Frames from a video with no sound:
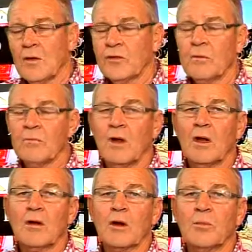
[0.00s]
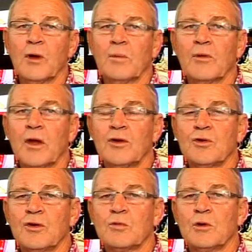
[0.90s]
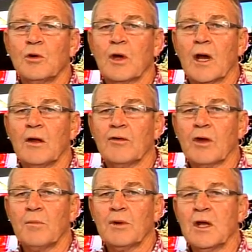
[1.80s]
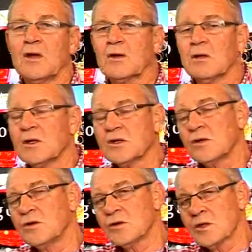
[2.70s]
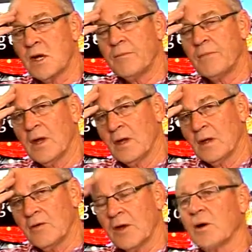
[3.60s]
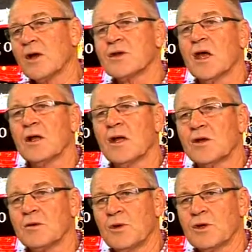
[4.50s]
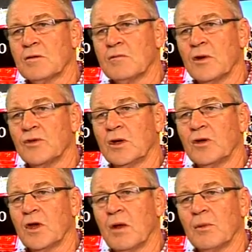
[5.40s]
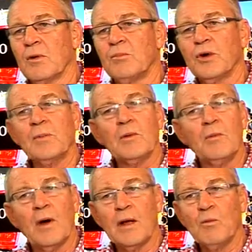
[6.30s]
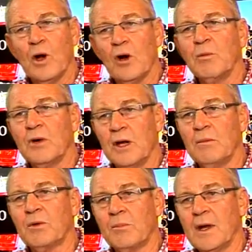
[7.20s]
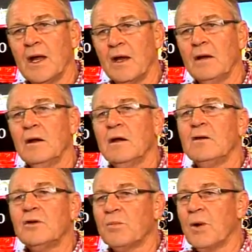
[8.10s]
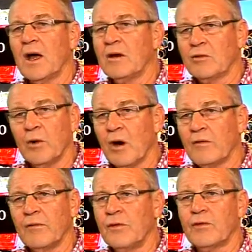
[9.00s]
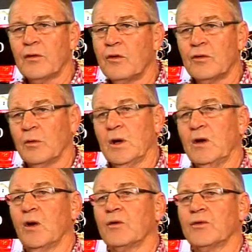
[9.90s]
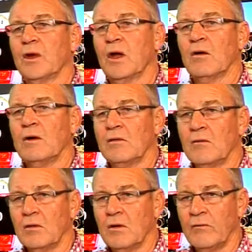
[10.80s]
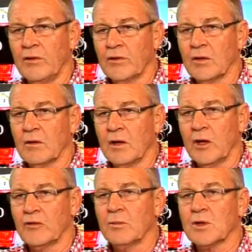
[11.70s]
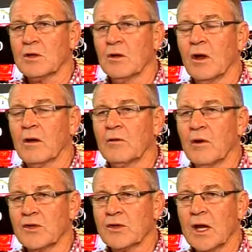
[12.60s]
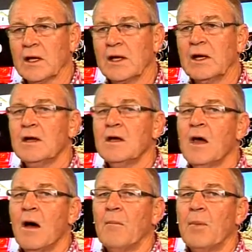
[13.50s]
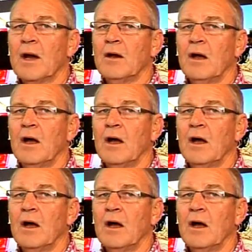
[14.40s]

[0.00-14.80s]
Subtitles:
A lot of people, though, George, would look at it and say, potentially, let's use the Grace Kelly exhibition as an example, and people may well be prepared to pay $12 or $15 or $20 to go in and visit an exhibition like Grace Kelly. But